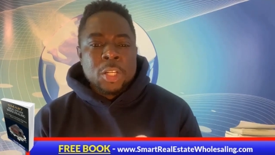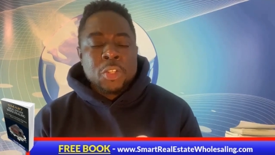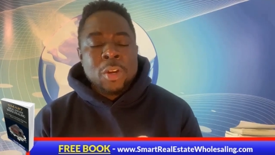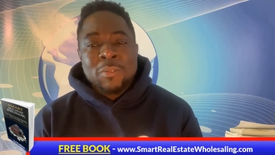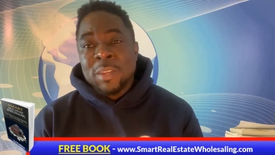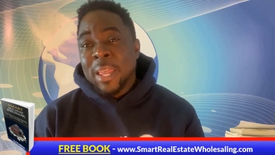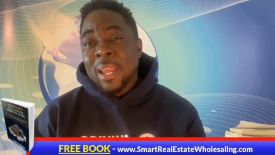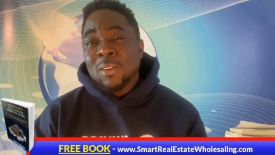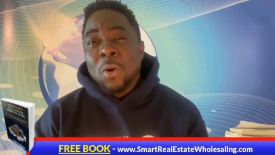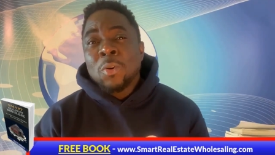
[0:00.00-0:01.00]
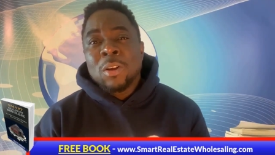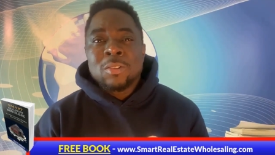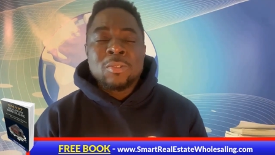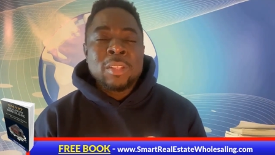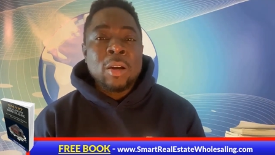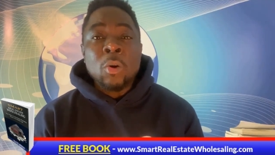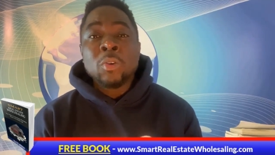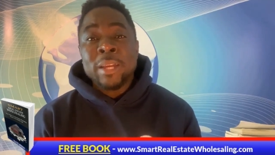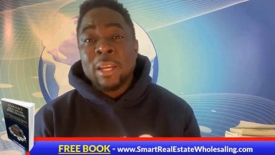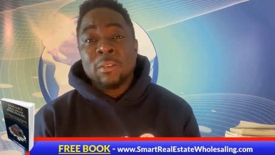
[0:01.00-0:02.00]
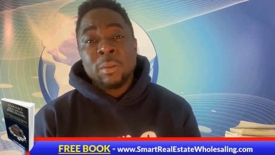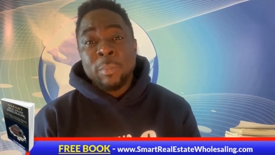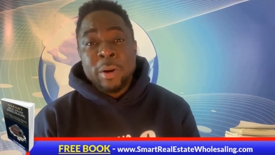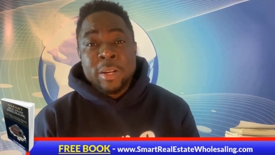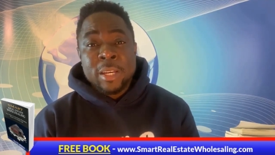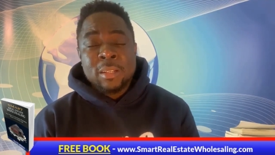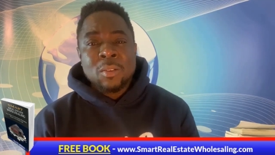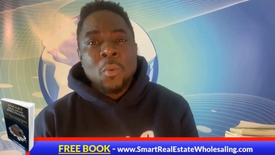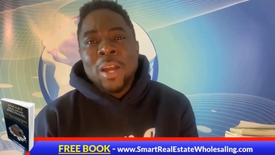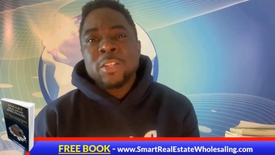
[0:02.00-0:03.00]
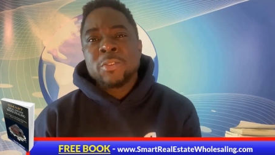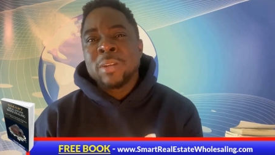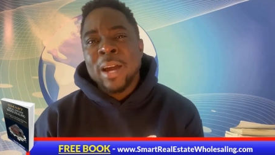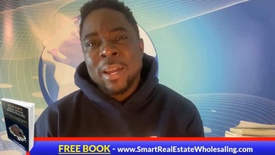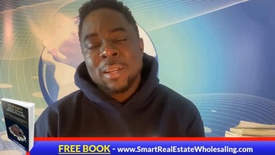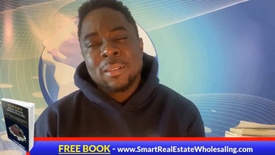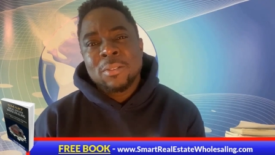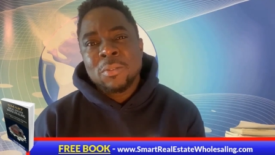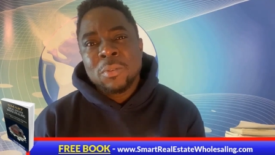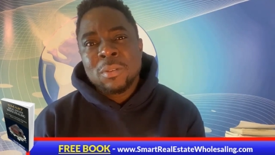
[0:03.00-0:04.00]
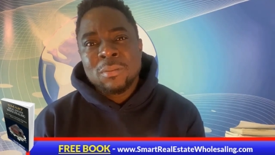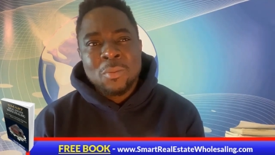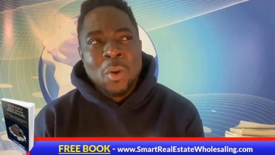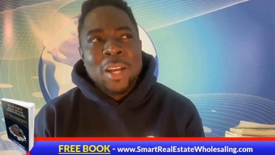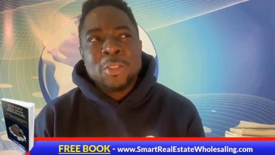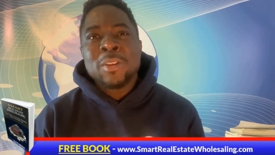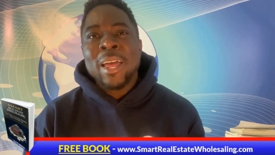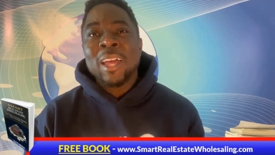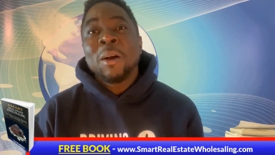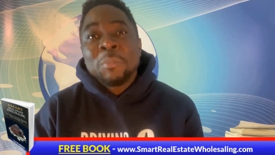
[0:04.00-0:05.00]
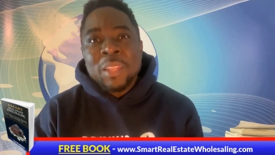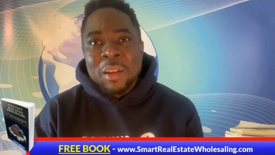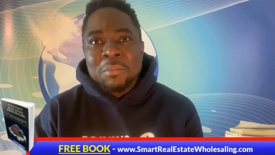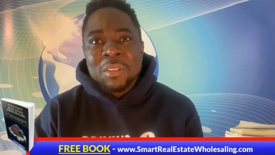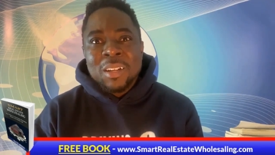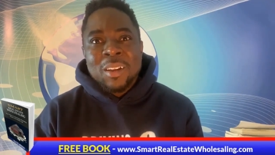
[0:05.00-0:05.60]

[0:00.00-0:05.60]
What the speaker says: So if they can't hold on to their own end of the bargain, why should I? Why should I help them?